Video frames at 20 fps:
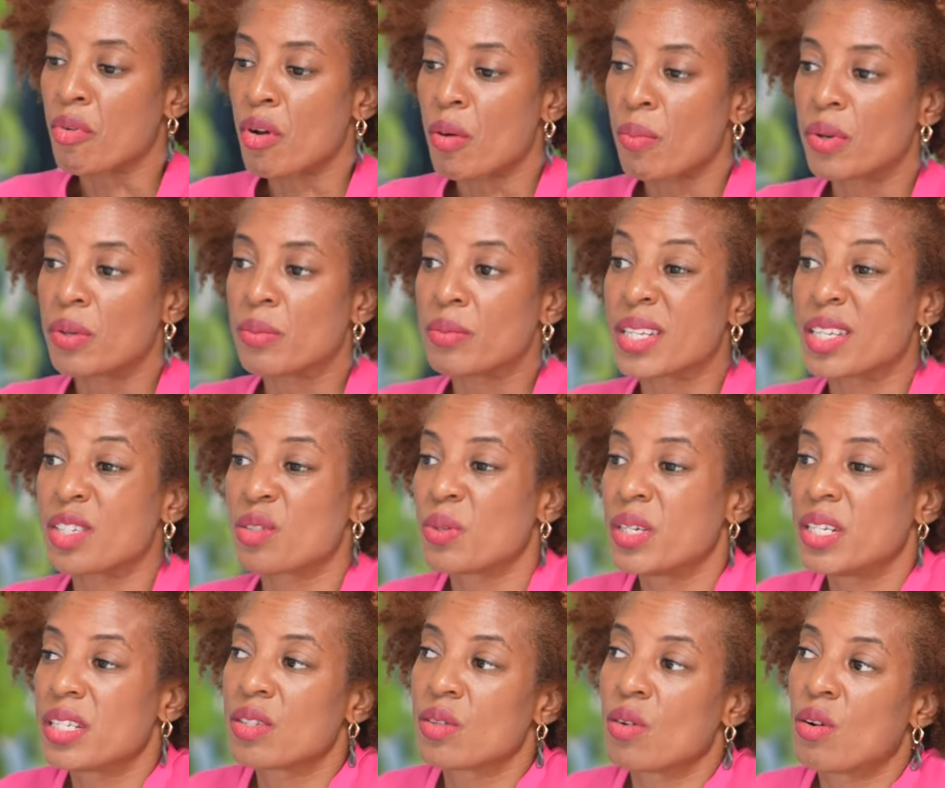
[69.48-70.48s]
problems. That's
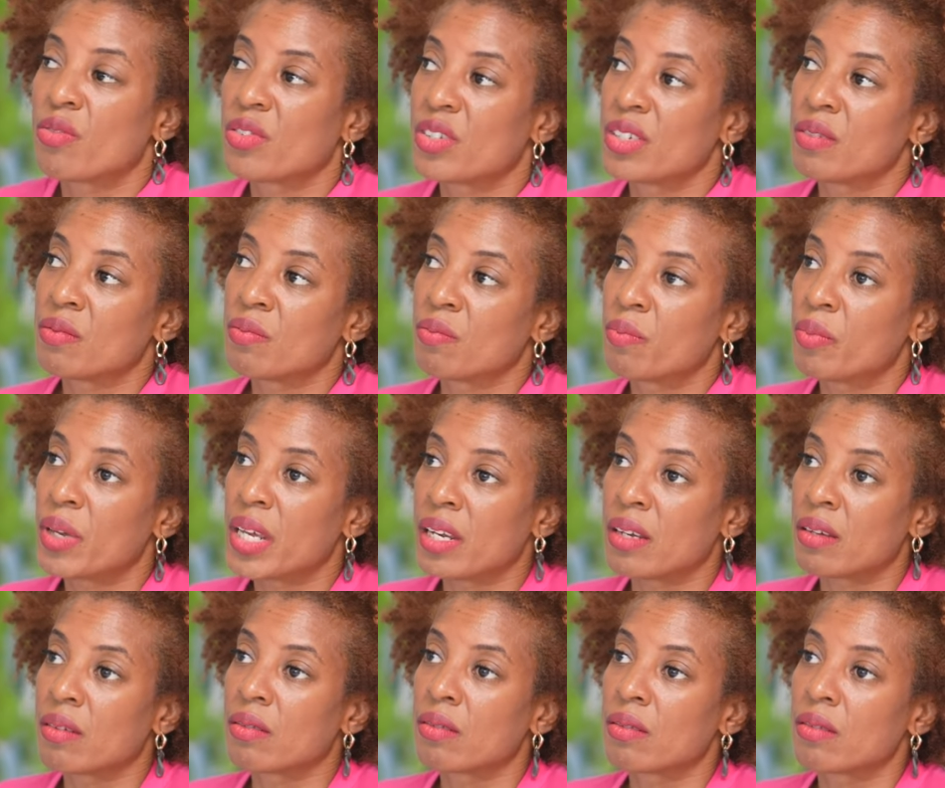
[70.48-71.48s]
when it's often
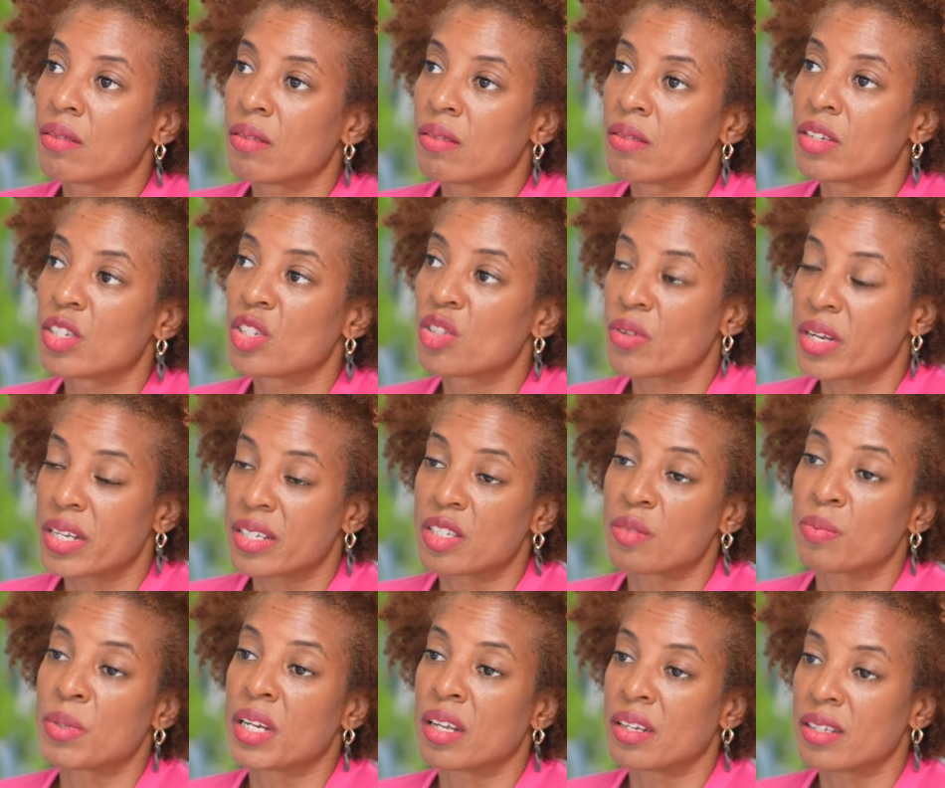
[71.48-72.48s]
been, the stress has
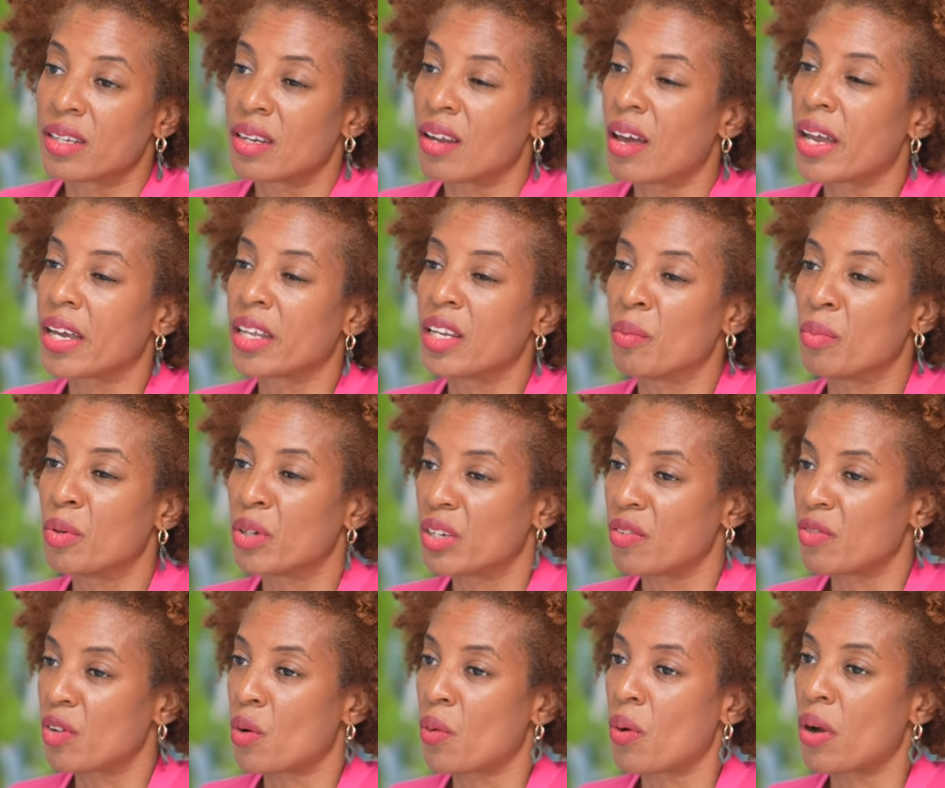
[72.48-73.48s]
been underlying in the body
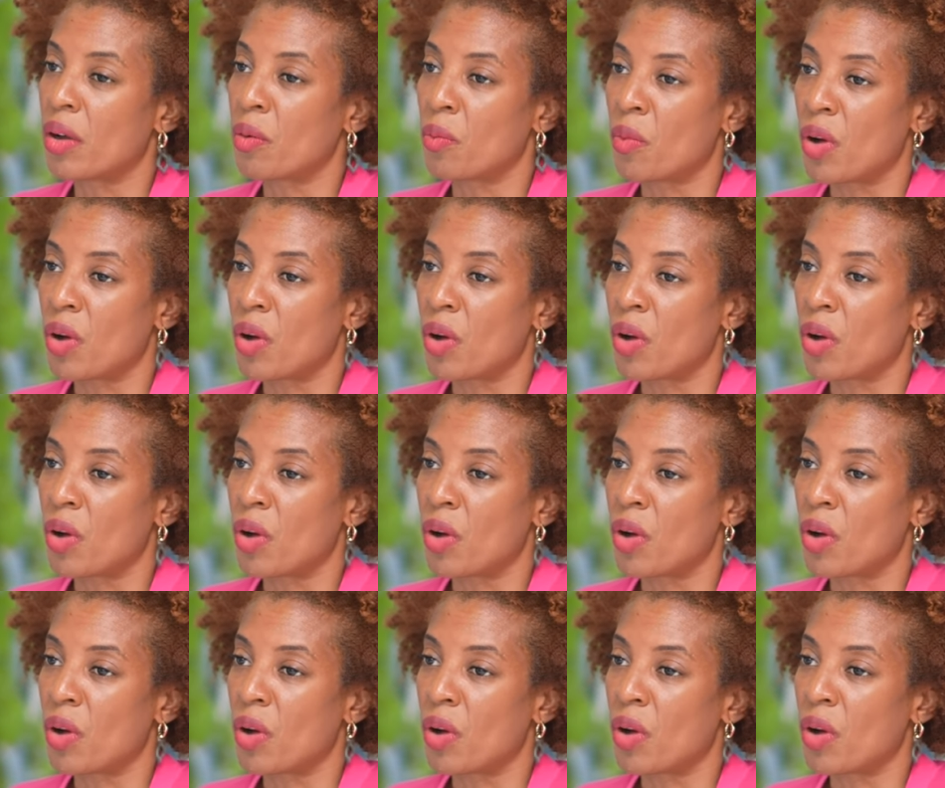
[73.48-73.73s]
for quite a